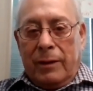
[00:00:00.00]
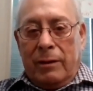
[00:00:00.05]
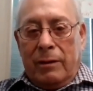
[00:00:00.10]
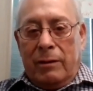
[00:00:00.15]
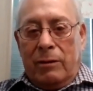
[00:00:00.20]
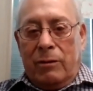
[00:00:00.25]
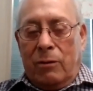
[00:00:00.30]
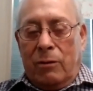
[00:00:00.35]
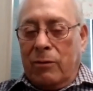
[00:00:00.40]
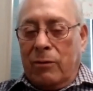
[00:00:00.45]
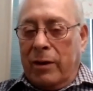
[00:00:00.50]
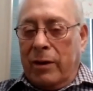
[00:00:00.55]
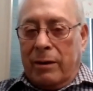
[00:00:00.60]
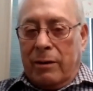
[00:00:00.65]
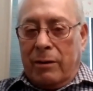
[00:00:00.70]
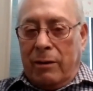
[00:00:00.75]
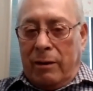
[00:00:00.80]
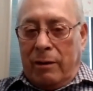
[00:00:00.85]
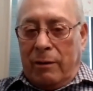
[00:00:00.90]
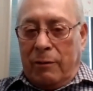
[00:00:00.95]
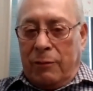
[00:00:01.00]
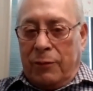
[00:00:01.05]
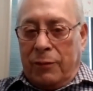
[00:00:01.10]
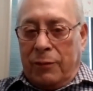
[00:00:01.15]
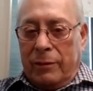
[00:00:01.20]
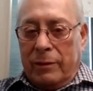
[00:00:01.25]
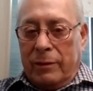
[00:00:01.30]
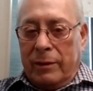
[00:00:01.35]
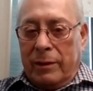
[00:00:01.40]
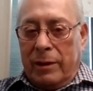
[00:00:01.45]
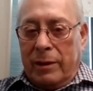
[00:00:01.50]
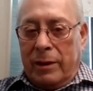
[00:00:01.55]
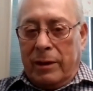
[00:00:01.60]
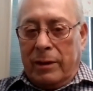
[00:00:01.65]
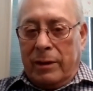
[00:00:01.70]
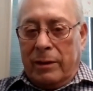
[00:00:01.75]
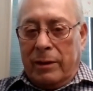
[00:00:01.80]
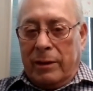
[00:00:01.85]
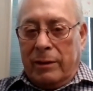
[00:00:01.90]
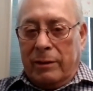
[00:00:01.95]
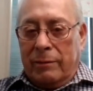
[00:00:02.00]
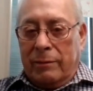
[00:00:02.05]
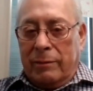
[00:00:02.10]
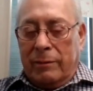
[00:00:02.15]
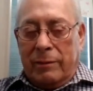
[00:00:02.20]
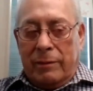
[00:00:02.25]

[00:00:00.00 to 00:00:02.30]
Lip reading: Don't write it off. But